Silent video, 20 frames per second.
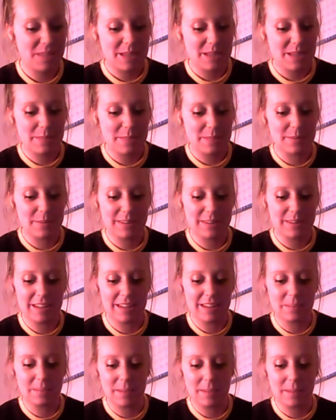The book
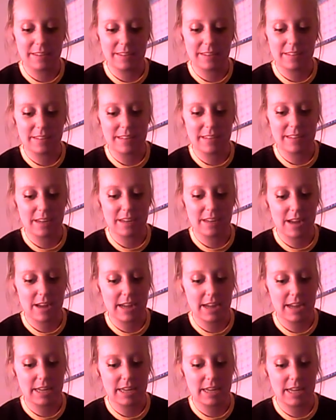takes place in the year
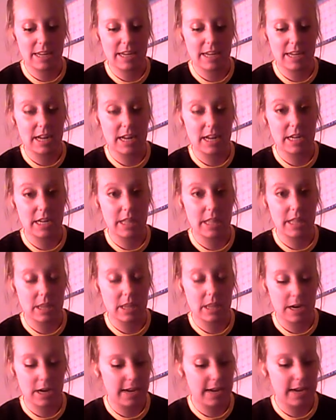
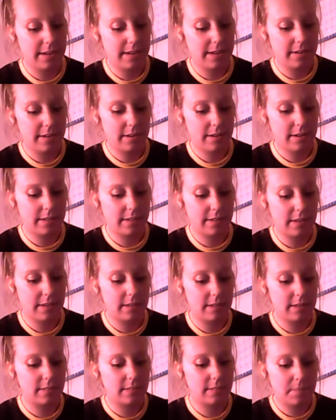1993, it
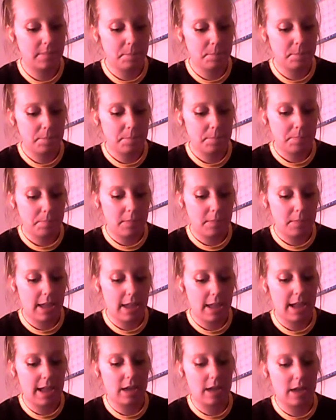says,
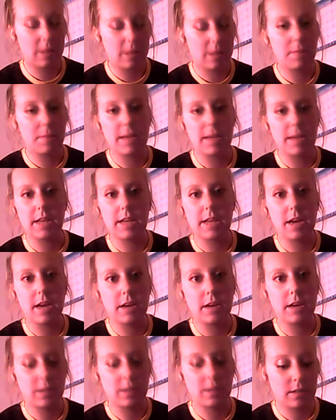and the main
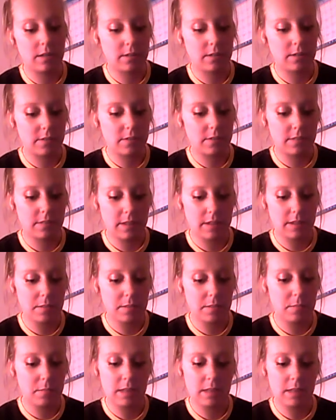characters are
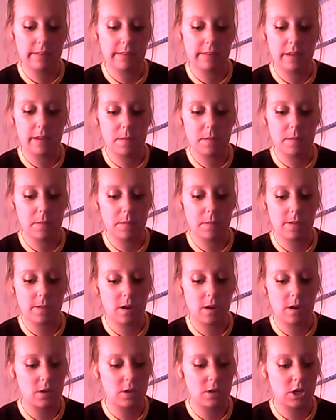Skim, Lisa, Miss
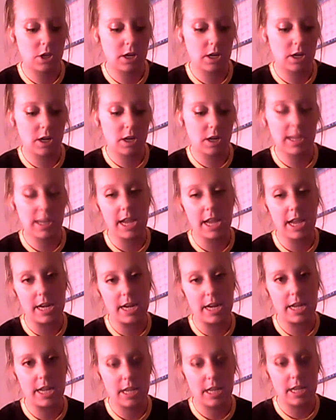Archer,
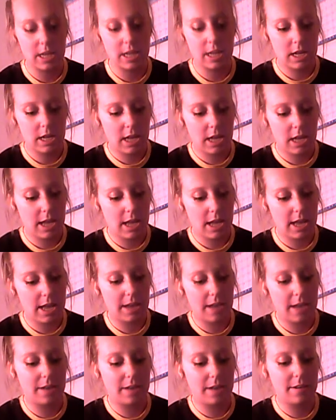Katie,
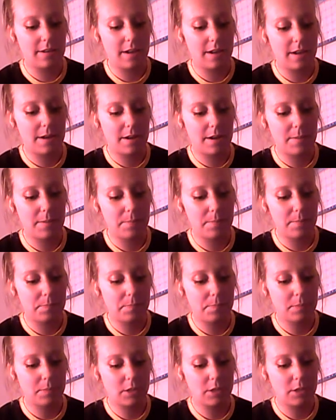and
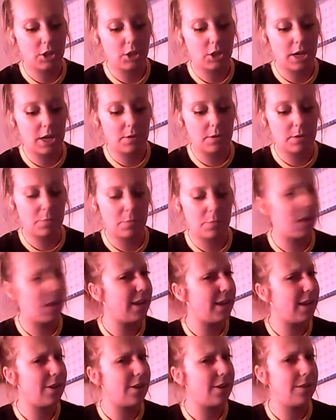John
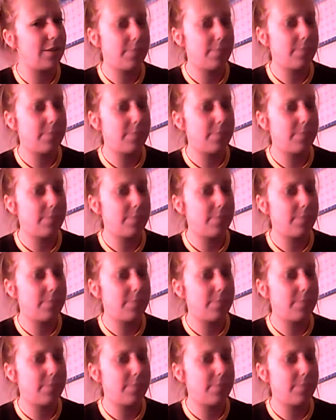Redier.